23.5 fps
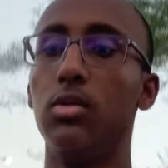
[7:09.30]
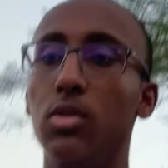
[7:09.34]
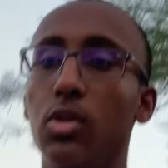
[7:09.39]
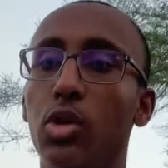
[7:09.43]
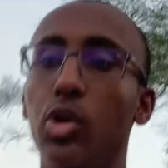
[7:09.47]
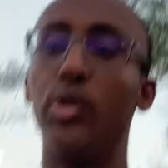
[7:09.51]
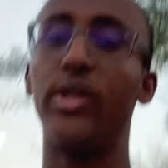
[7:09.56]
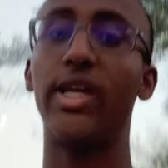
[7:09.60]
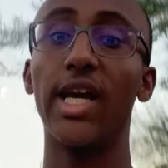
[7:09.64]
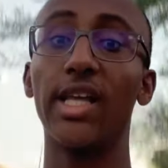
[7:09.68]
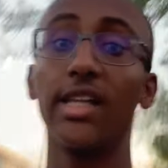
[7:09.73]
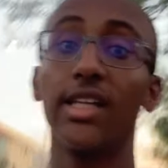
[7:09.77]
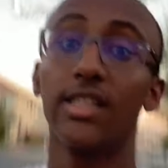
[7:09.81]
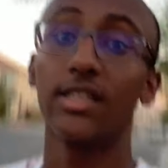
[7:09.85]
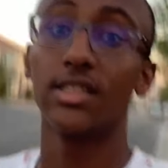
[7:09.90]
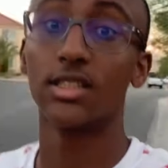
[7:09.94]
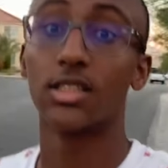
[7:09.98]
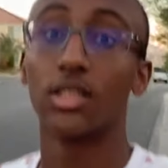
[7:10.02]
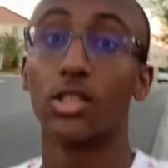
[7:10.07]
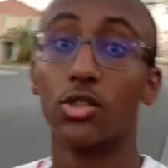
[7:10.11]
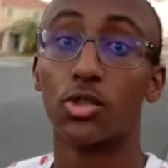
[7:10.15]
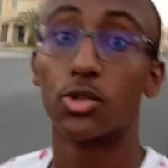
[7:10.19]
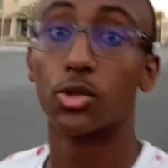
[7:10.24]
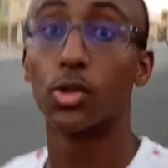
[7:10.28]
You can't let this
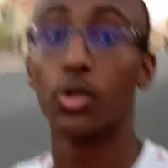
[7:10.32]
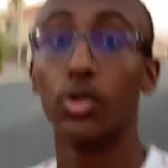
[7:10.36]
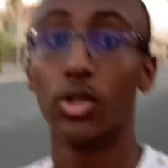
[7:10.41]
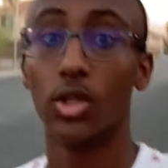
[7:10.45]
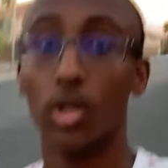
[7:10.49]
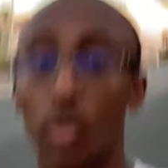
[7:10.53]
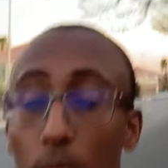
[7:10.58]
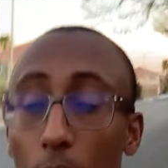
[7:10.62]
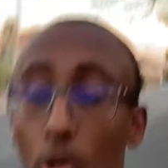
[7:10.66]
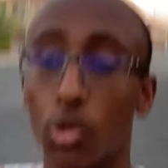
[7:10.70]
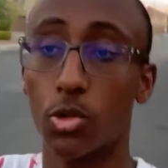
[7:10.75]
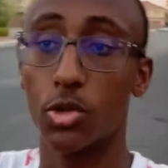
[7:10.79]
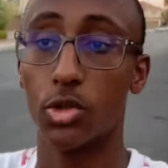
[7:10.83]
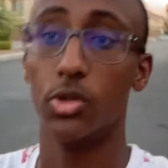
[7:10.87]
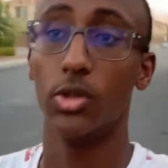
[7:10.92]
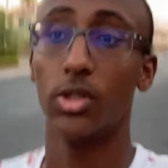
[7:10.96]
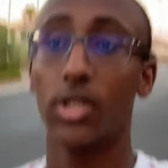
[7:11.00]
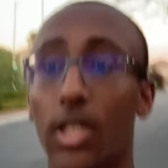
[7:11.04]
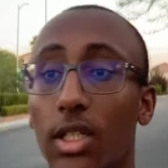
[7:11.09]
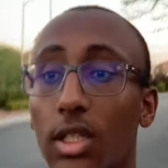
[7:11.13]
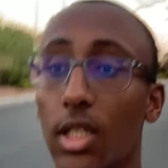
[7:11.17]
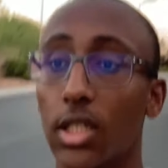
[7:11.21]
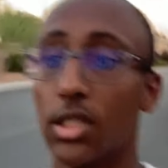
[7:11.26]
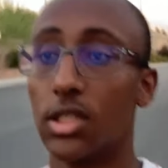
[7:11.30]
control your emotion. You
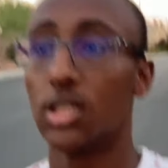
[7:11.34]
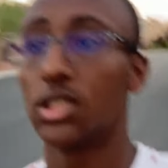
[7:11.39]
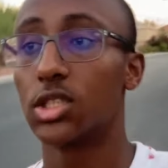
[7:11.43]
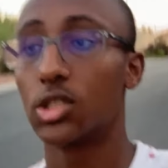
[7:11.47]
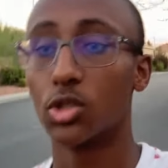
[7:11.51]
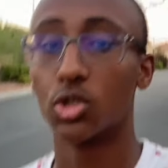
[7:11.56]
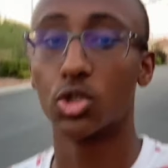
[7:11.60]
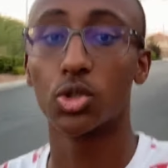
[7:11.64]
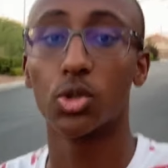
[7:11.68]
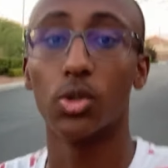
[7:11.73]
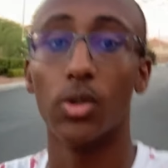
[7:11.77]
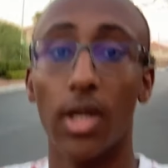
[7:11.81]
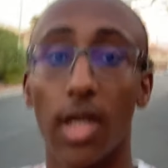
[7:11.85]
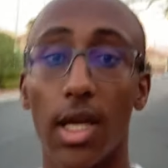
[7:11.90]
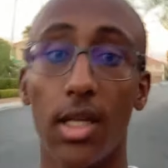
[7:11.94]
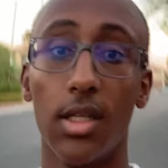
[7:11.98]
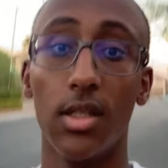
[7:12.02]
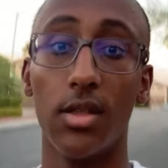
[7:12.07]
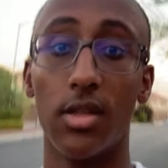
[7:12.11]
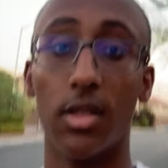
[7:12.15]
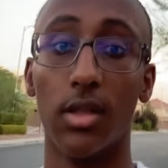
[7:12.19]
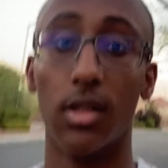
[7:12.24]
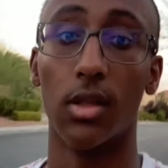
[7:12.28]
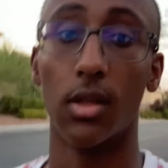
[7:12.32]
can't let this control
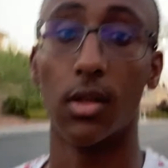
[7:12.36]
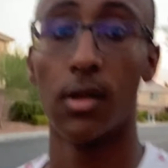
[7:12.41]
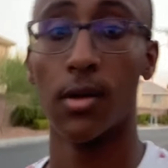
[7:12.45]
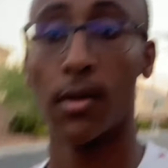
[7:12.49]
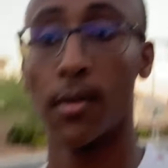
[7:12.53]
anything.